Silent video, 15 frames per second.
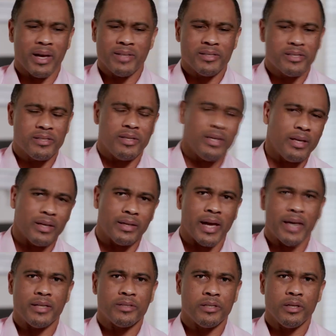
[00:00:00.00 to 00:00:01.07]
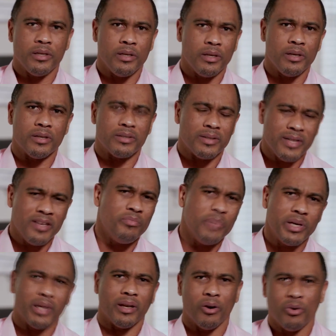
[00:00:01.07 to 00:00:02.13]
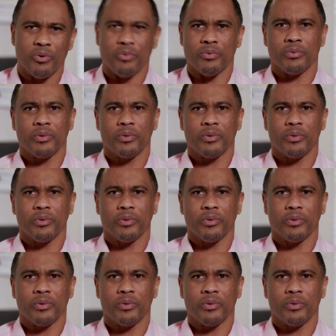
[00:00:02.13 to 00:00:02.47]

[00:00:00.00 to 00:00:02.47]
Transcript: I just did 19 years. Leave me alone.